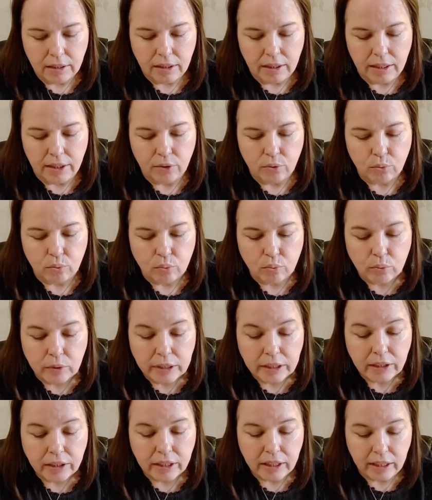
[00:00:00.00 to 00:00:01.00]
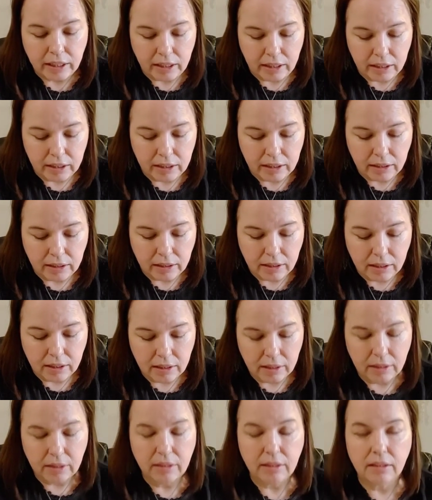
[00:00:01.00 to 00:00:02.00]
It really
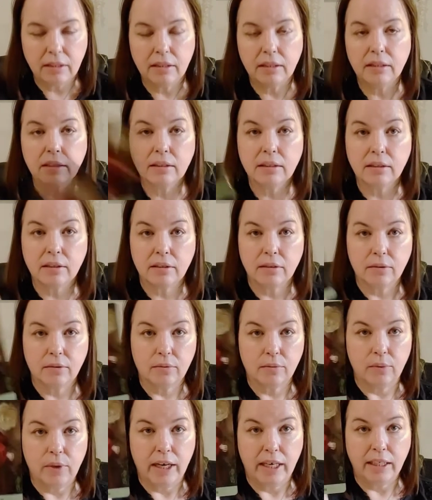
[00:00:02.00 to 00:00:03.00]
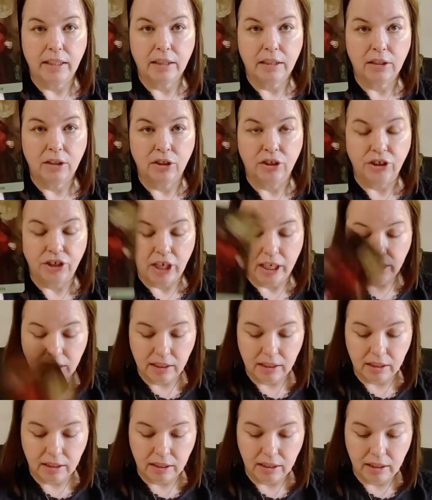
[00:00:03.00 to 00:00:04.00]
is, right?
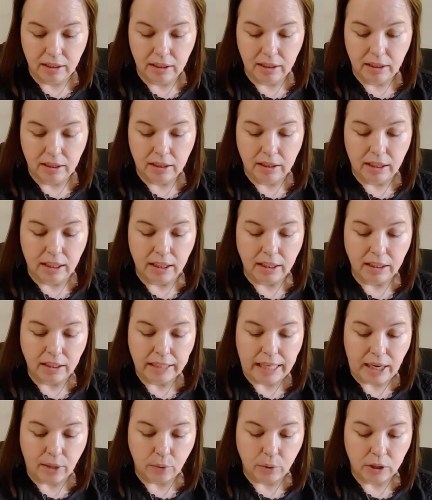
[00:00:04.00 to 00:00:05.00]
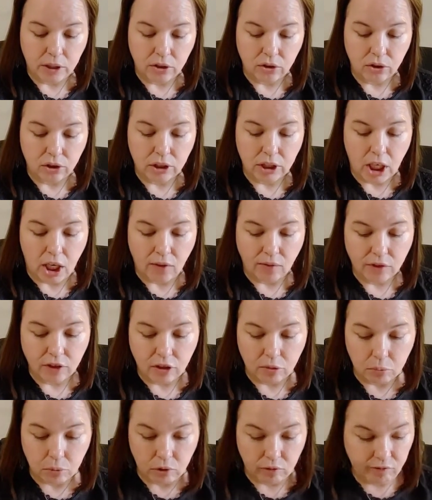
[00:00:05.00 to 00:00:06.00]
Just allowing yourself to
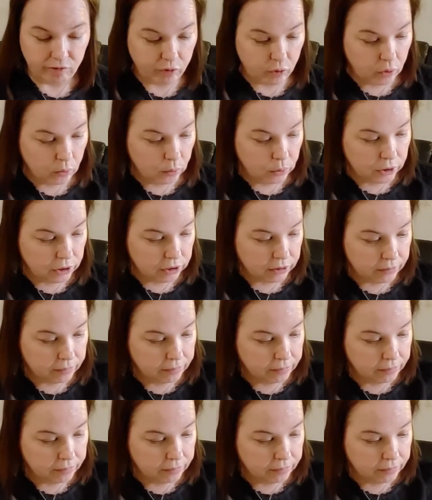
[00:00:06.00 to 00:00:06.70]
move forward.